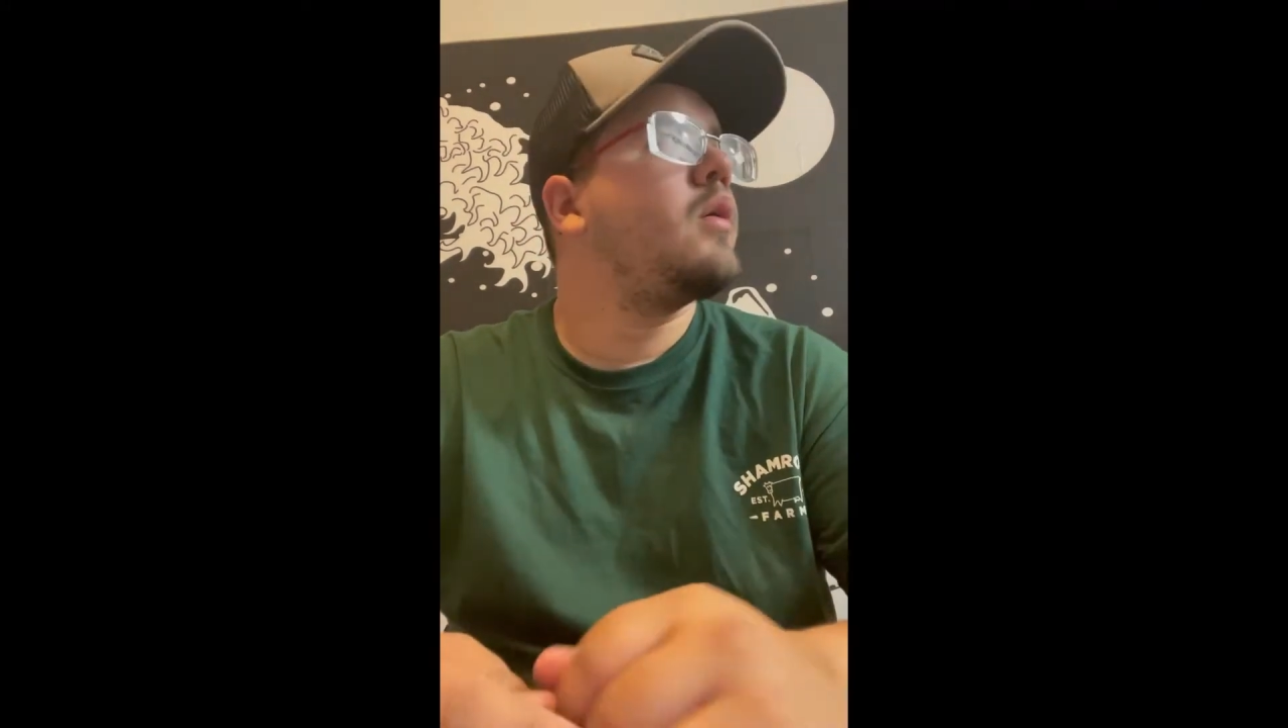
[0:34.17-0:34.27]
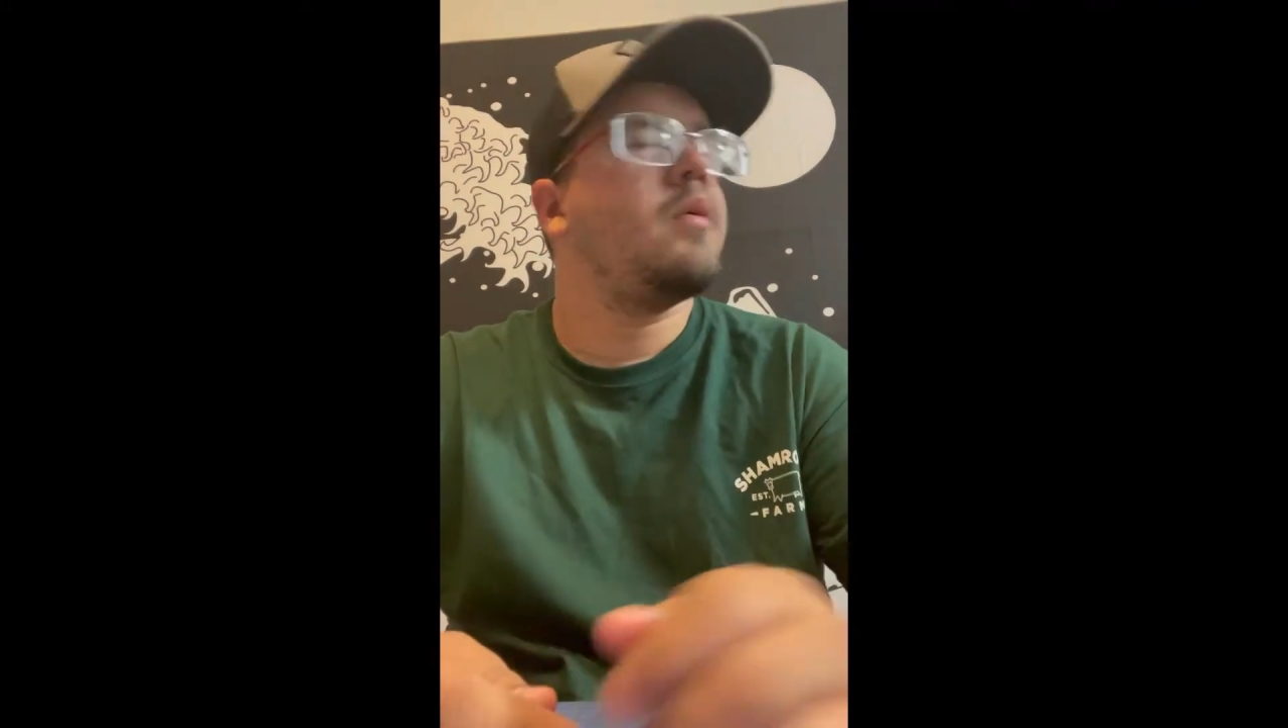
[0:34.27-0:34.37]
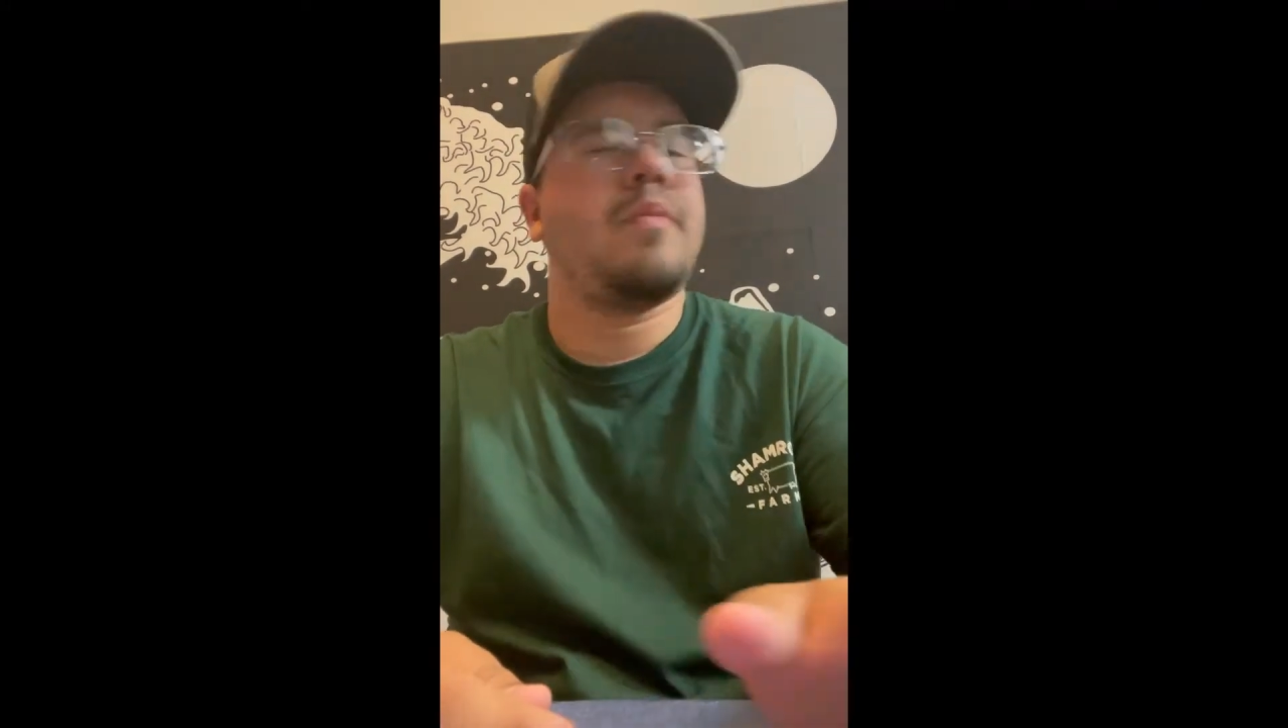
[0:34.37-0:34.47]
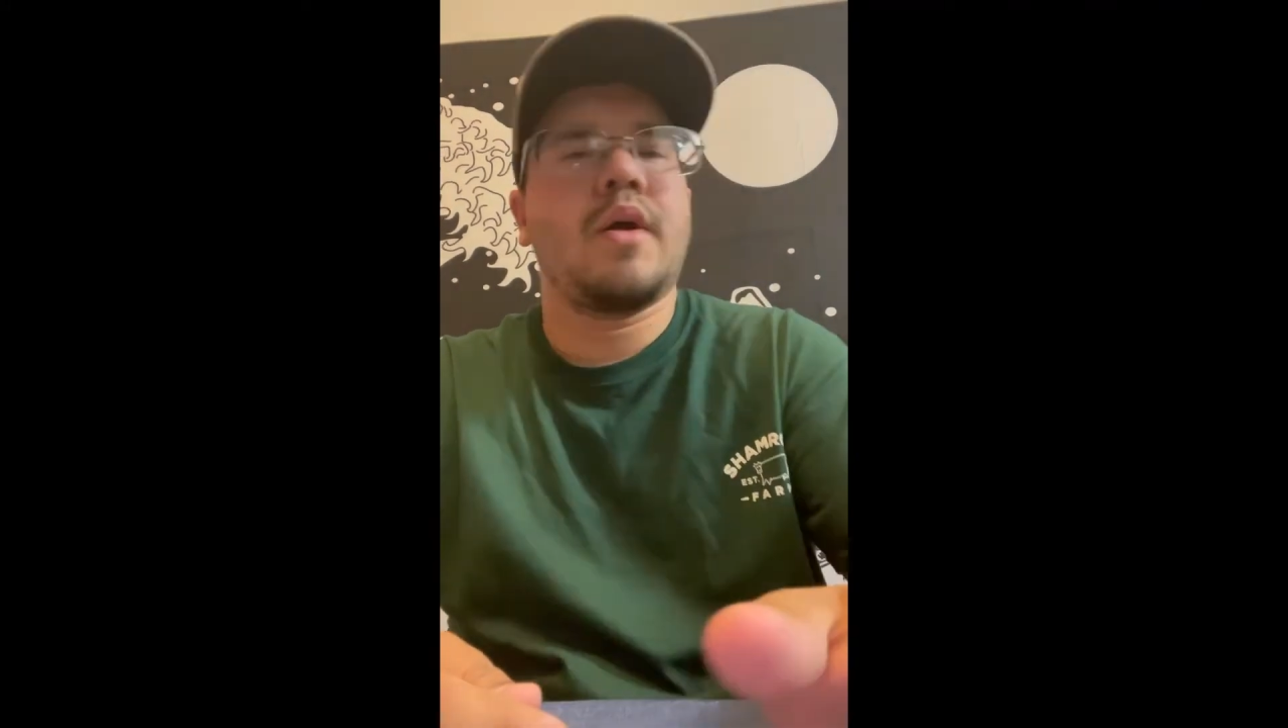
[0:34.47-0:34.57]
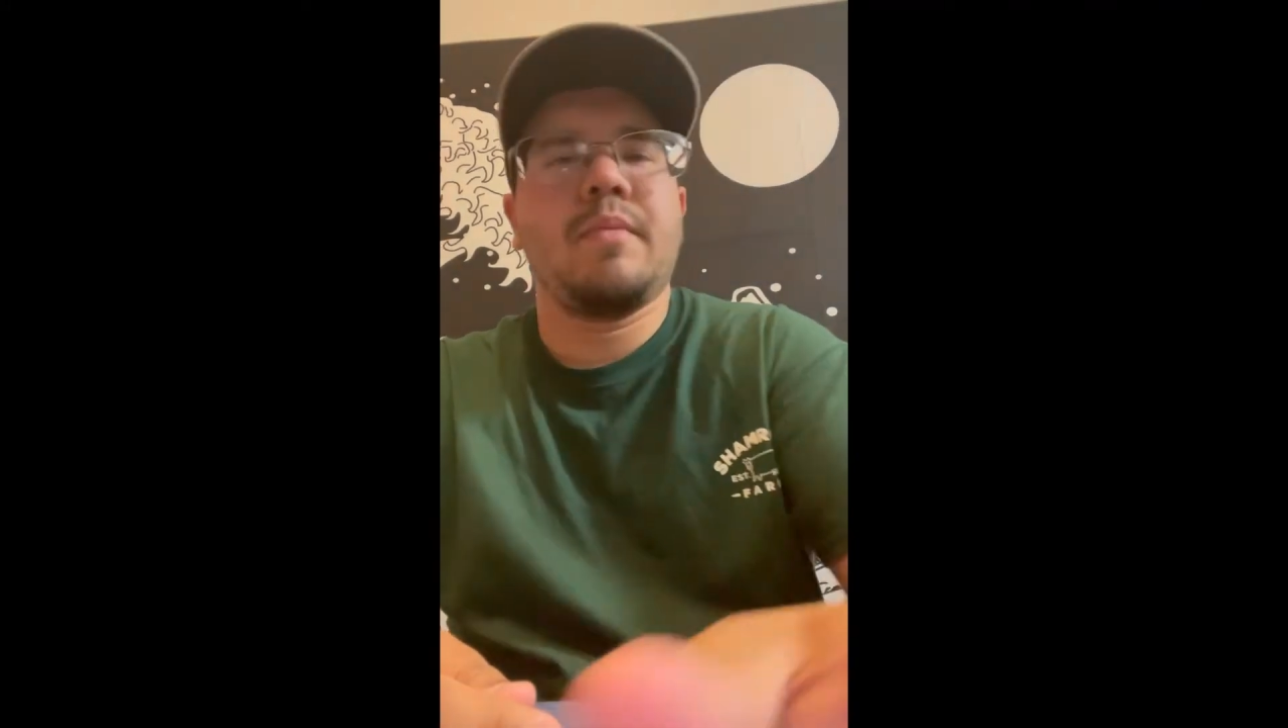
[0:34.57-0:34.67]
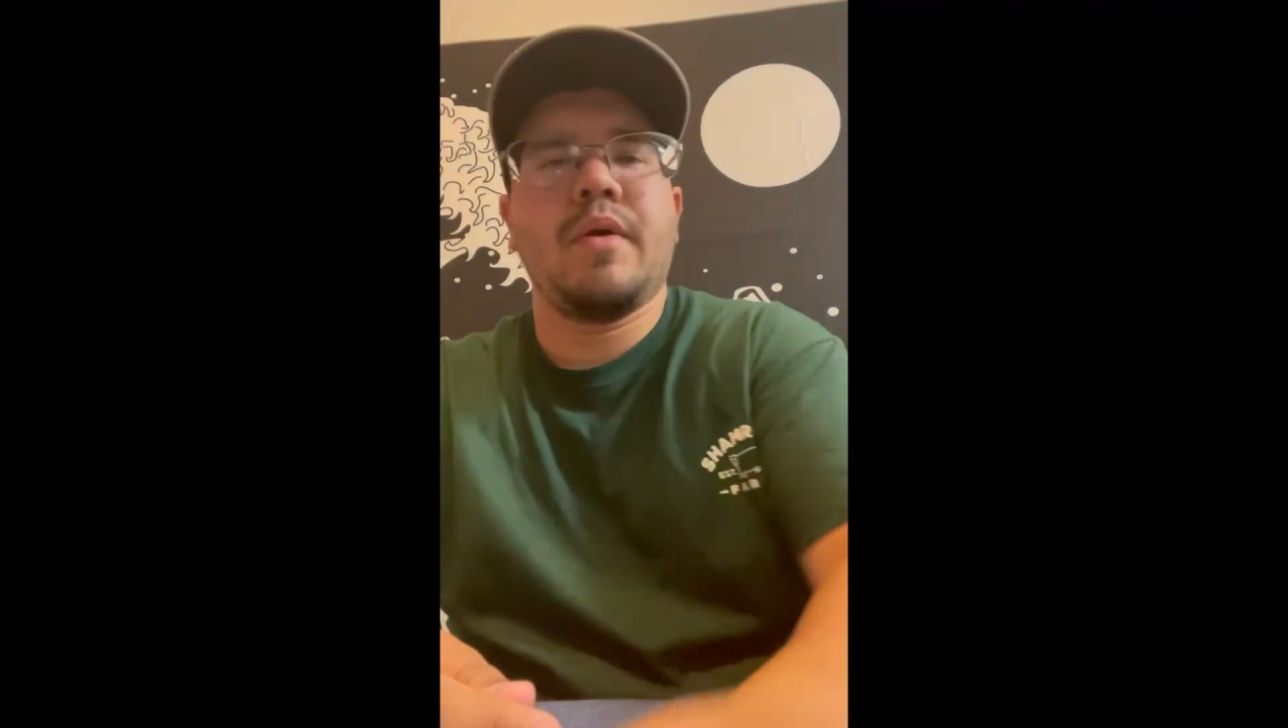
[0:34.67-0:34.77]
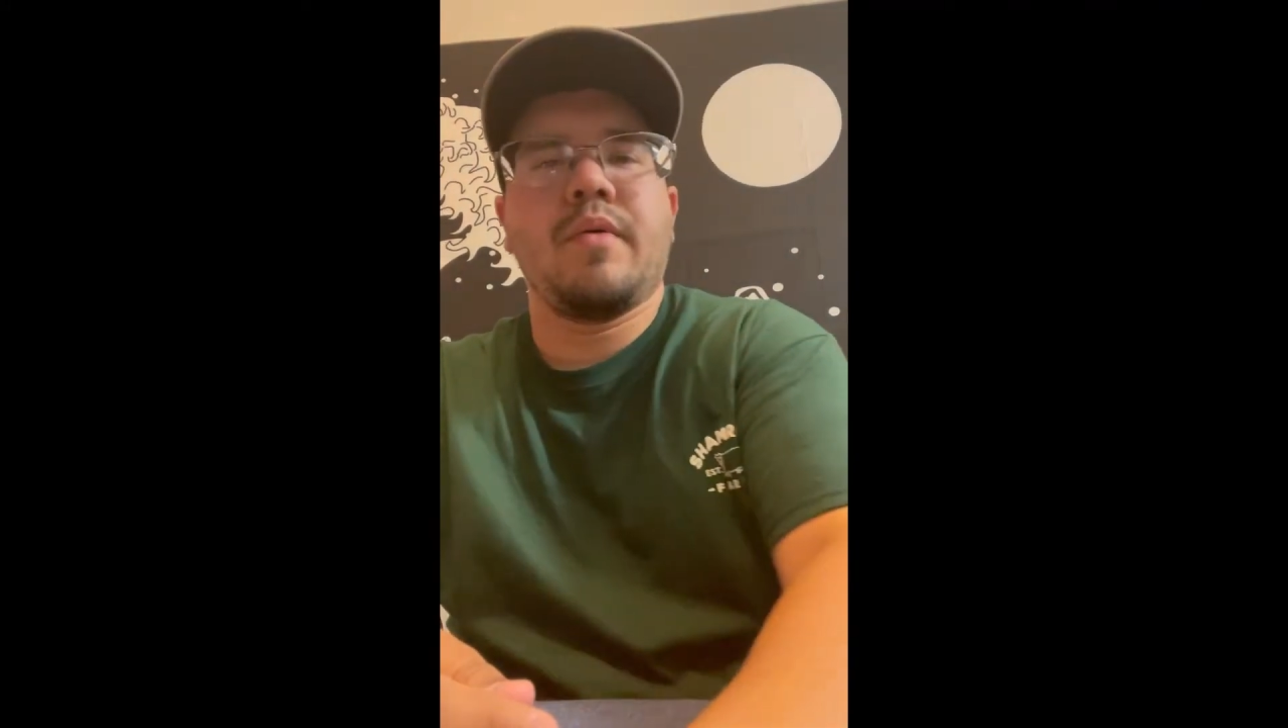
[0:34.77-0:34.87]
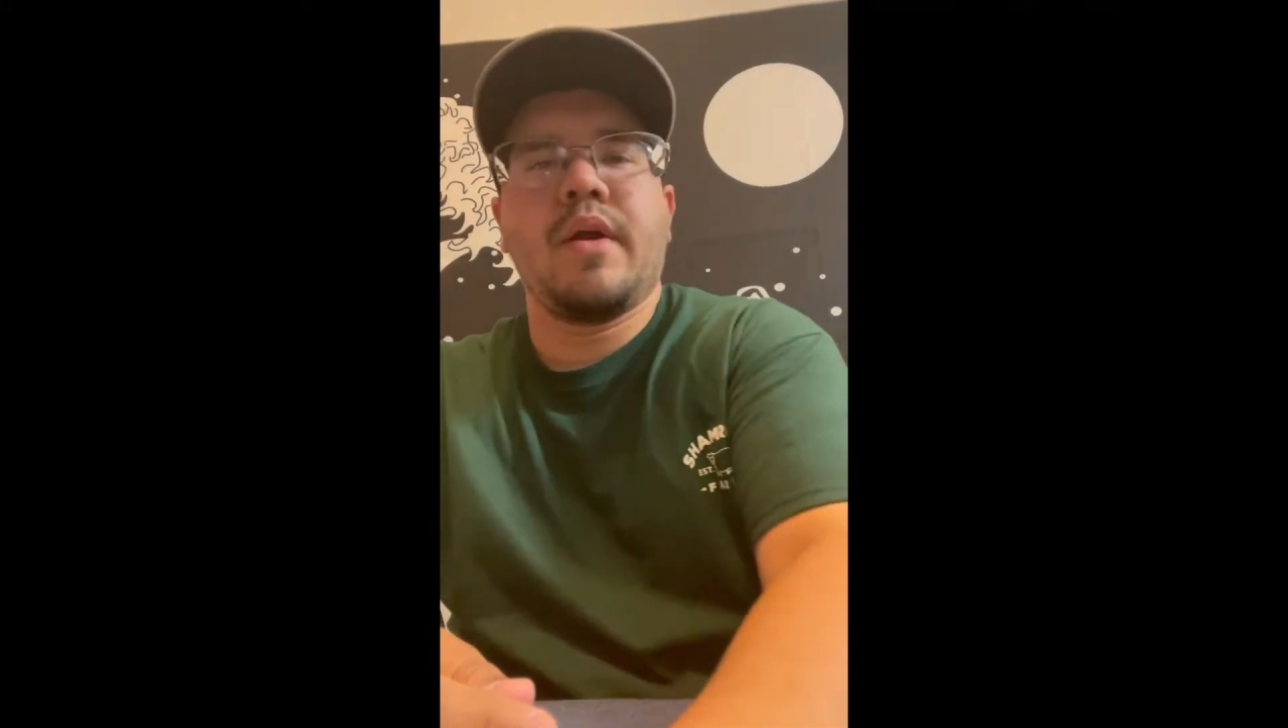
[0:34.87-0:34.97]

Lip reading: apartment right